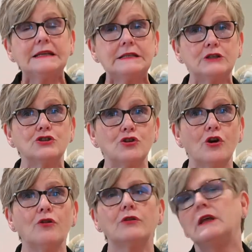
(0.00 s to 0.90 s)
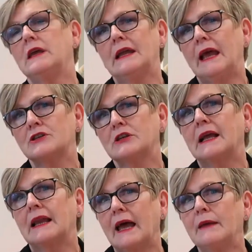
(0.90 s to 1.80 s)
Did you know that you can actually
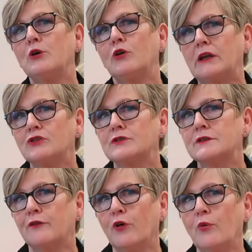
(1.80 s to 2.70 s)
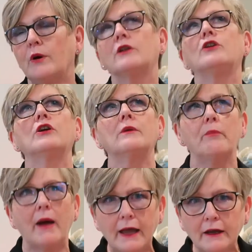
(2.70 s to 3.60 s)
claim your interest forward? You can
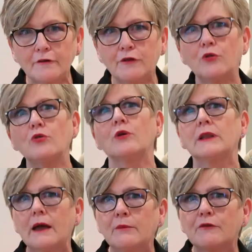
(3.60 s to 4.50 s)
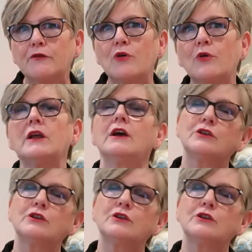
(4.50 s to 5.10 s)
pay it forward or claim it forward.